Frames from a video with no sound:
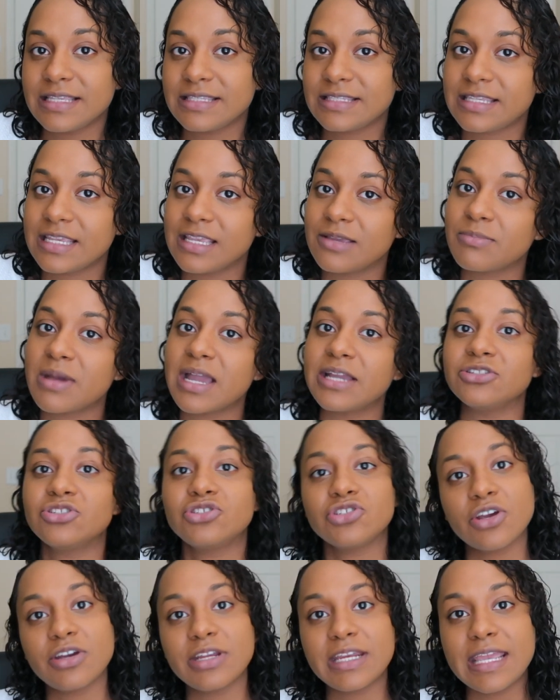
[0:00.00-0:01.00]
and seeing my
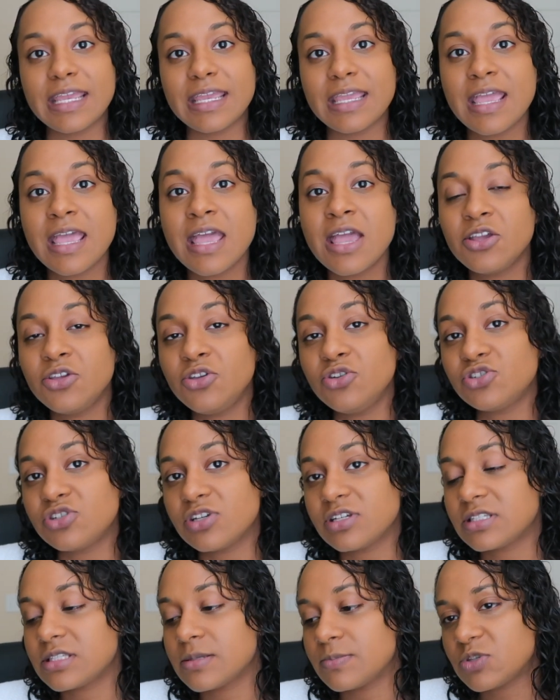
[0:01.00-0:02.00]
journey, you
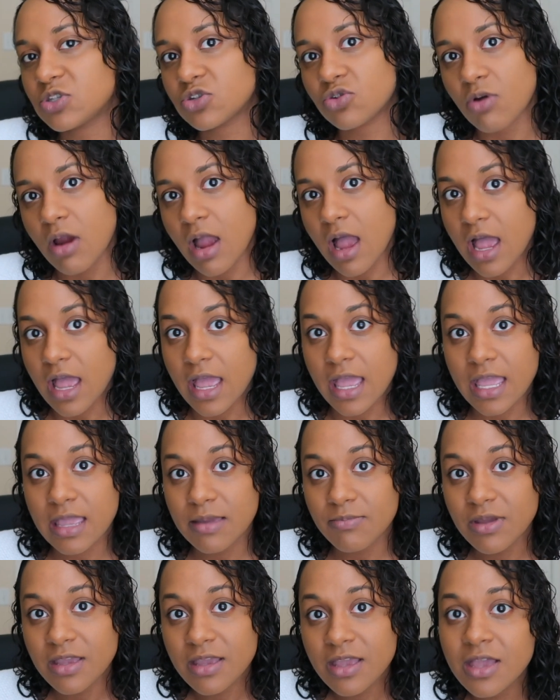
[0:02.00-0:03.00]
should subscribe.